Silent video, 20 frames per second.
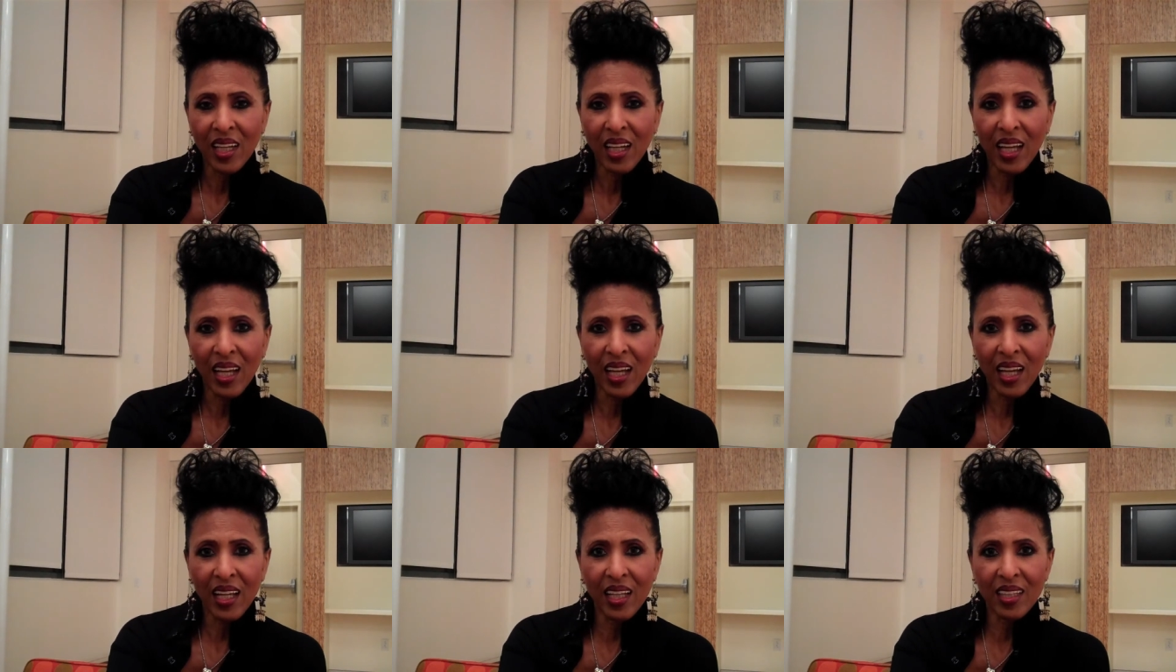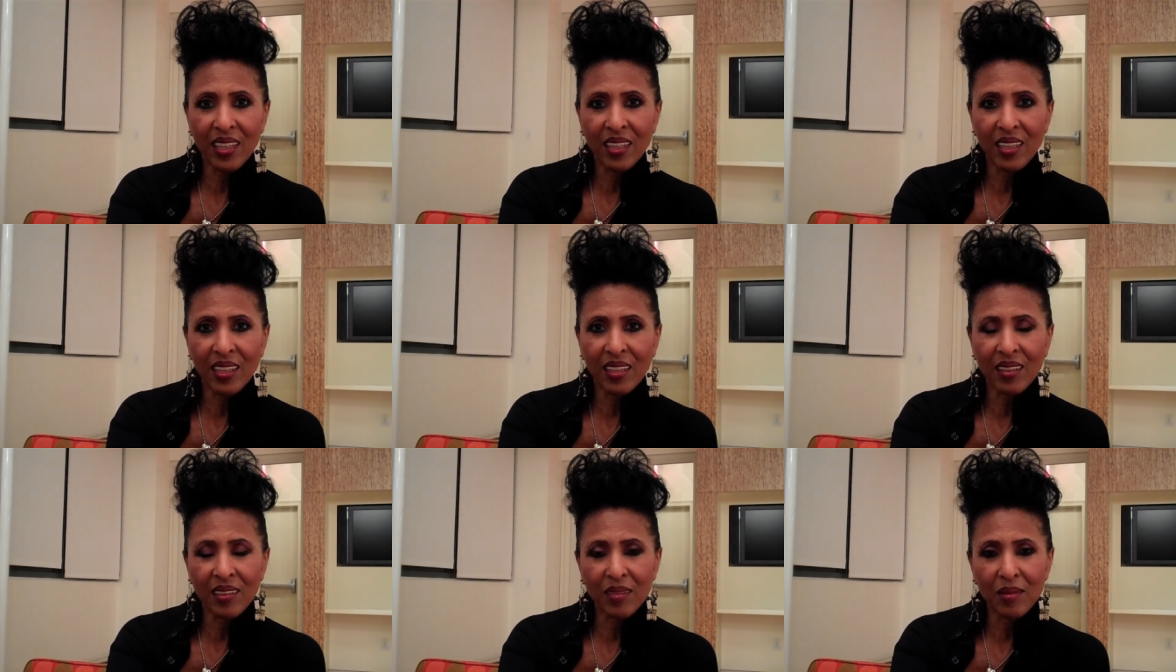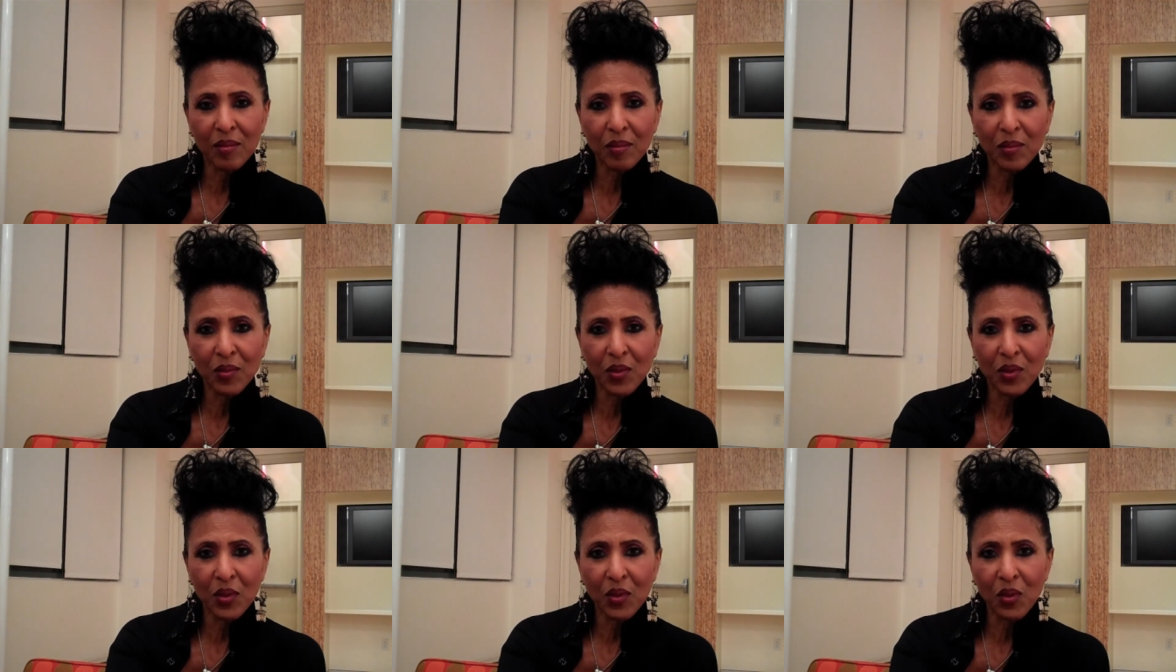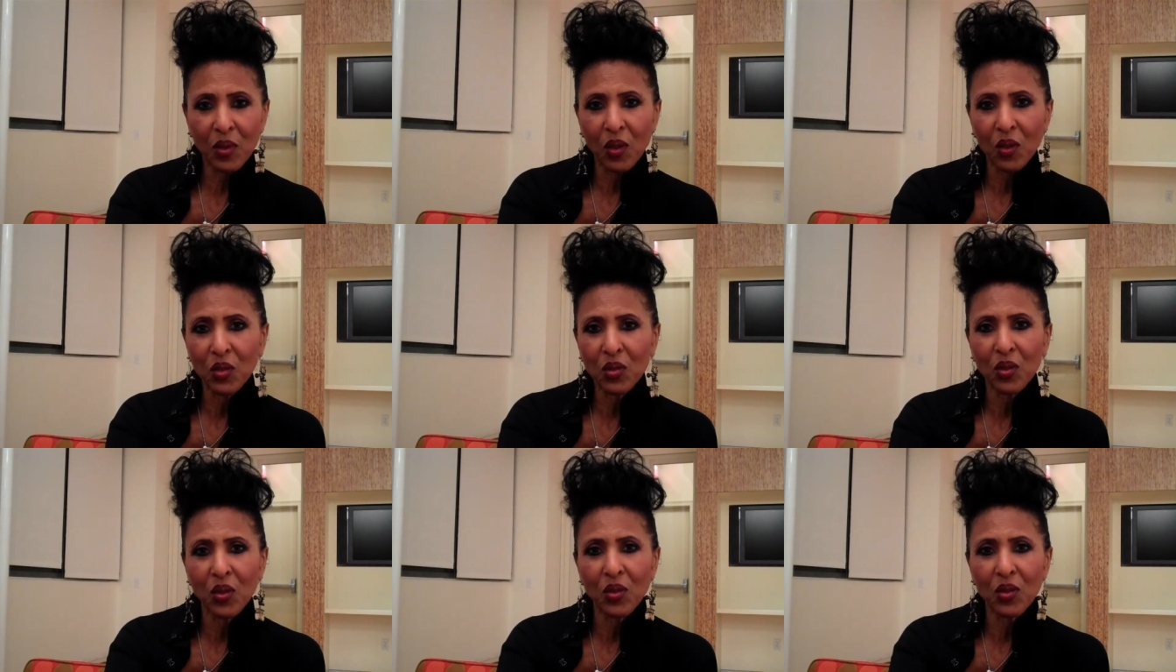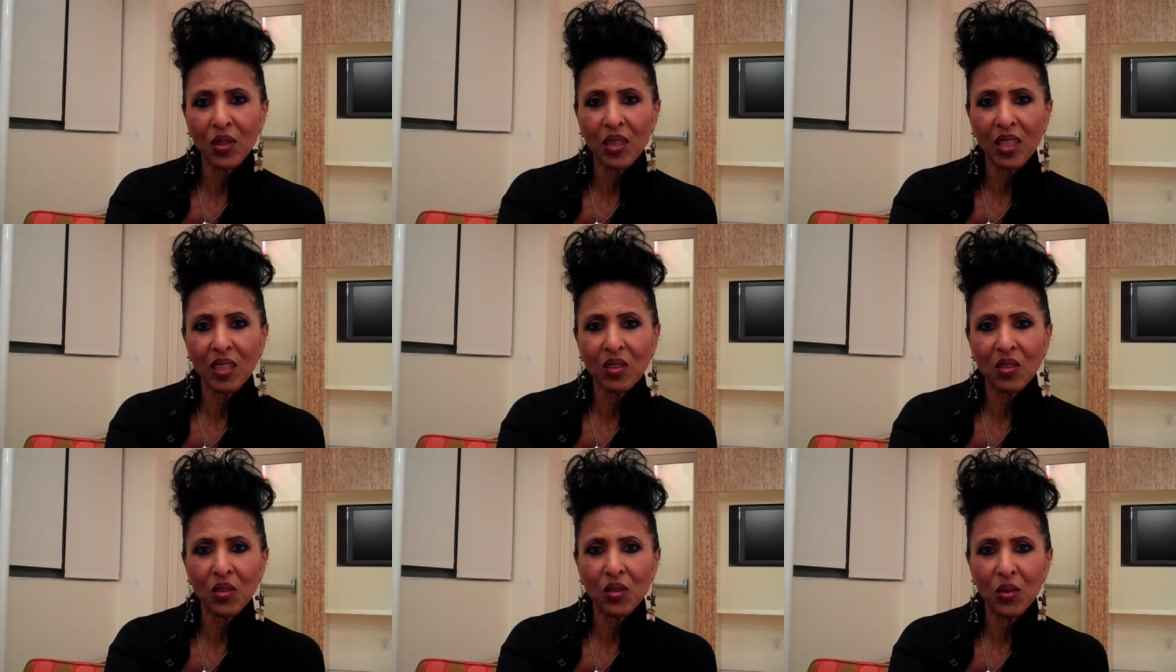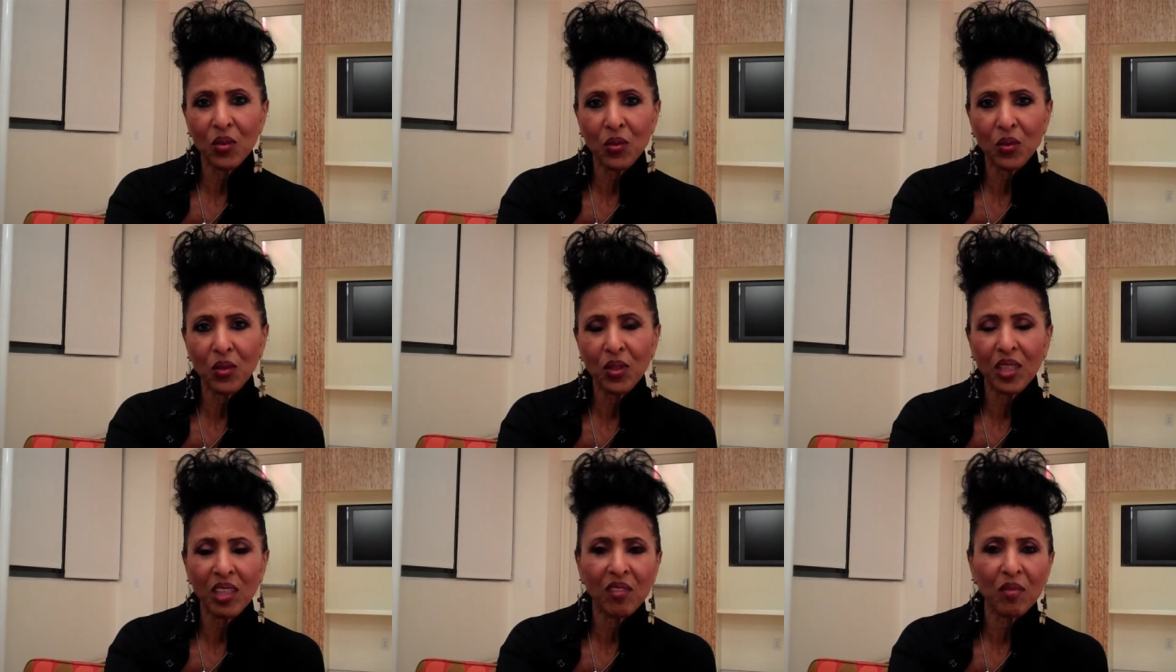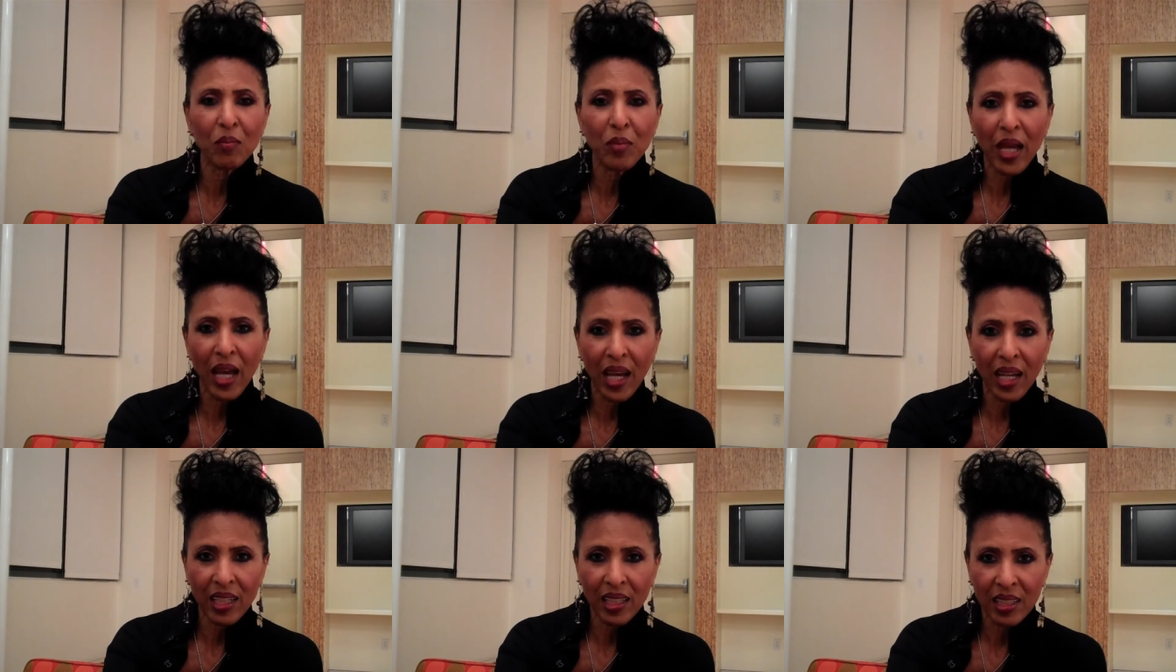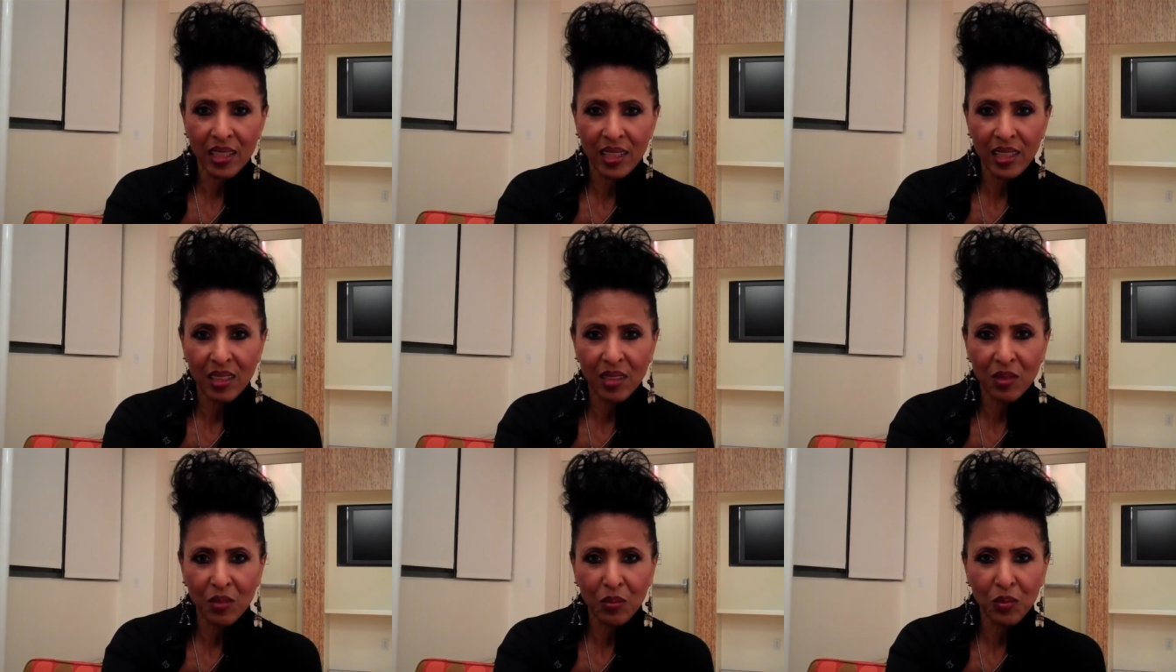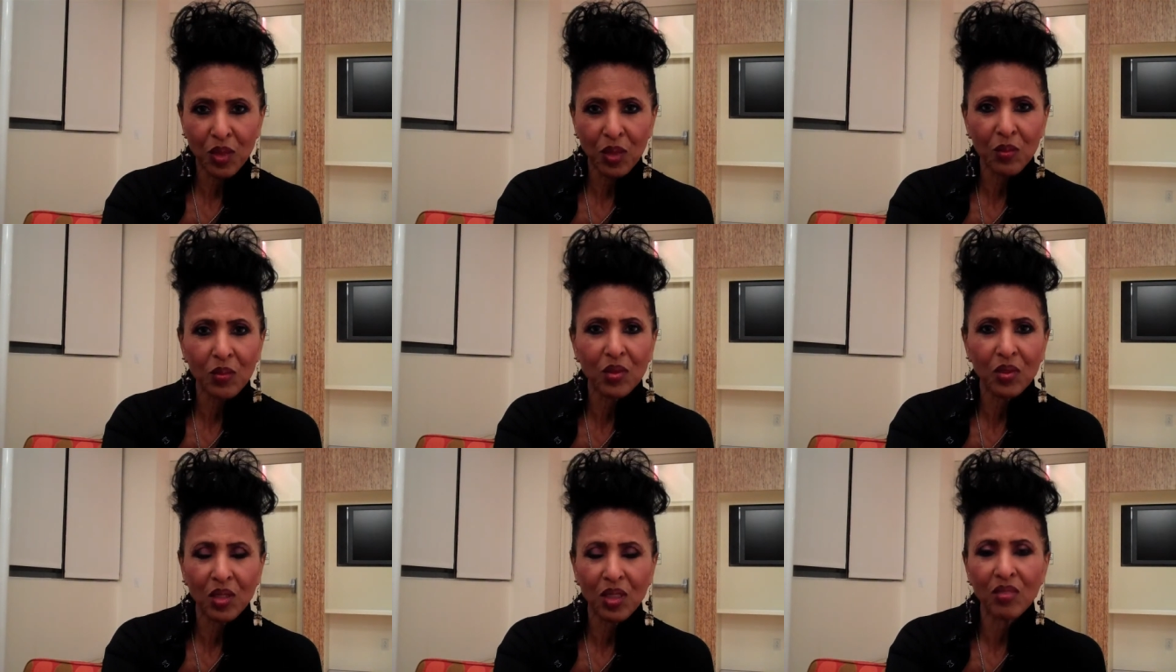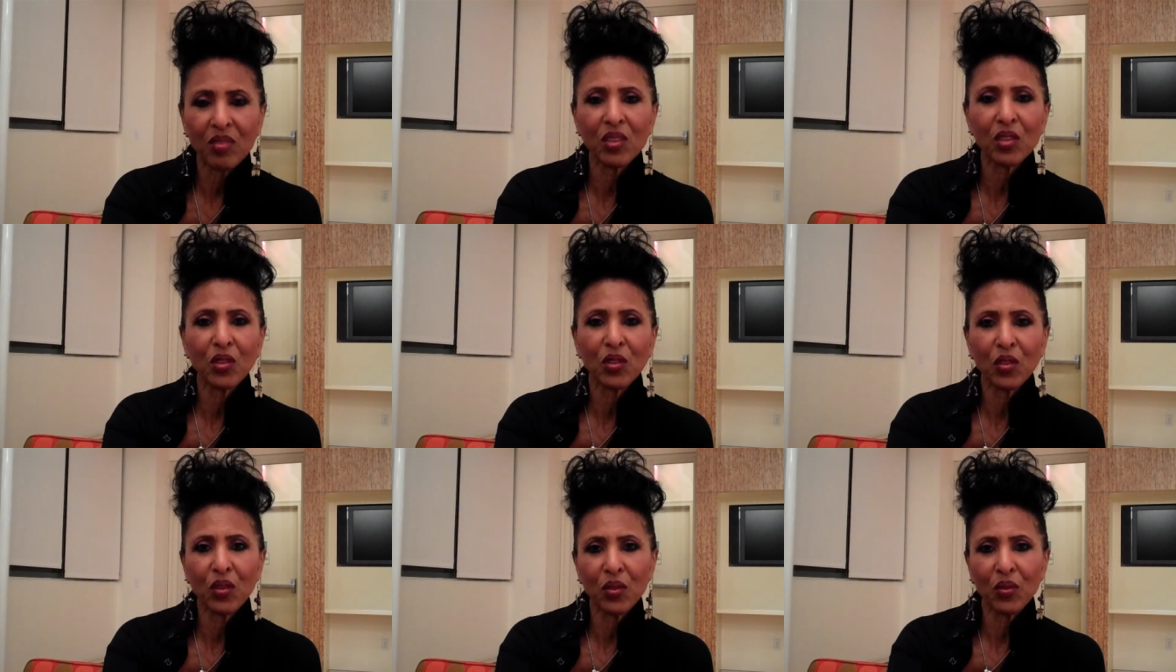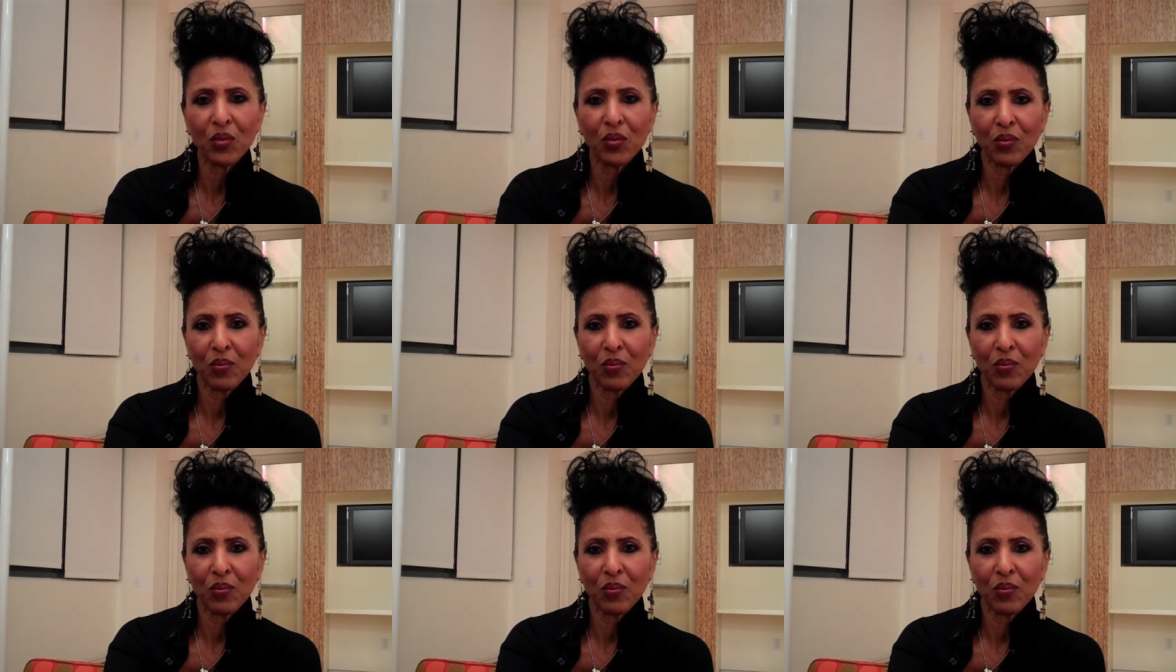and you also get to give back what was given to you.